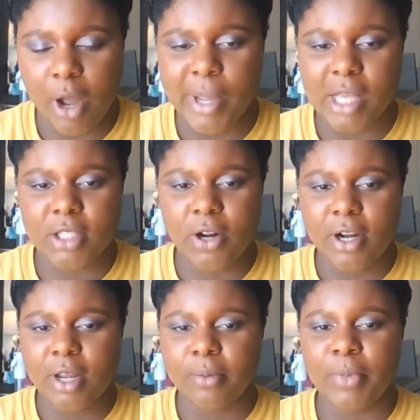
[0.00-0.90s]
we get
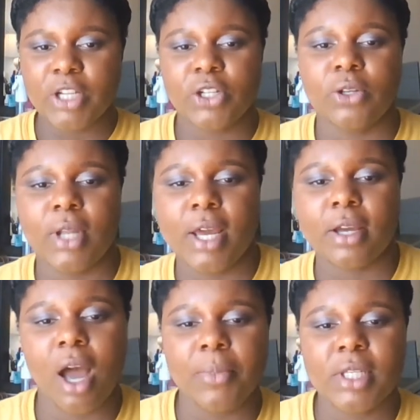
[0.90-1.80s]
started, make sure you like,
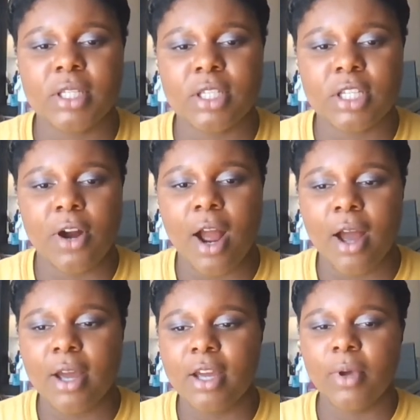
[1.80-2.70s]
comment,
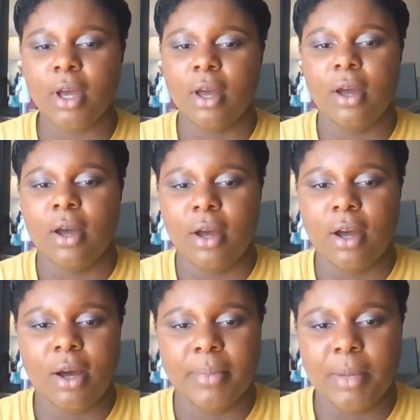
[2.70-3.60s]
subscribe.
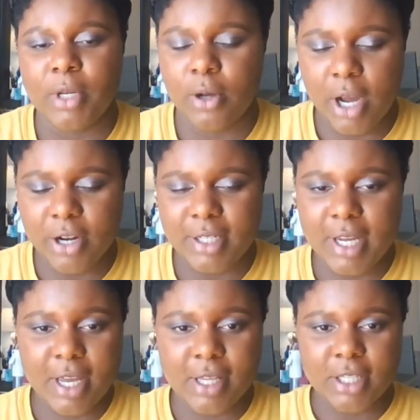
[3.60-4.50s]
Let me know how your
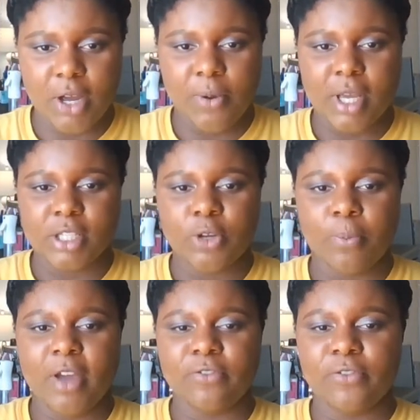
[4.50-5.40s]
day is going. So
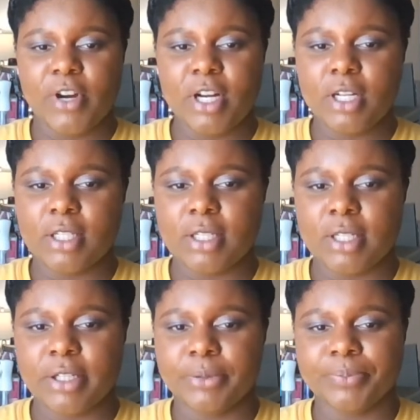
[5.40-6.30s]
my
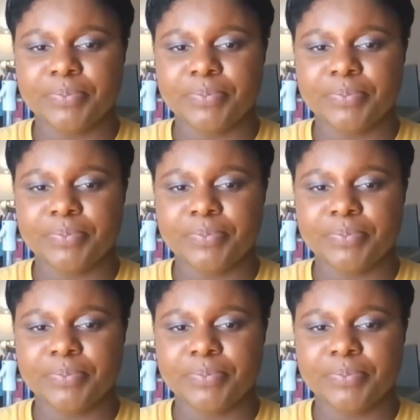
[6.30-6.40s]
first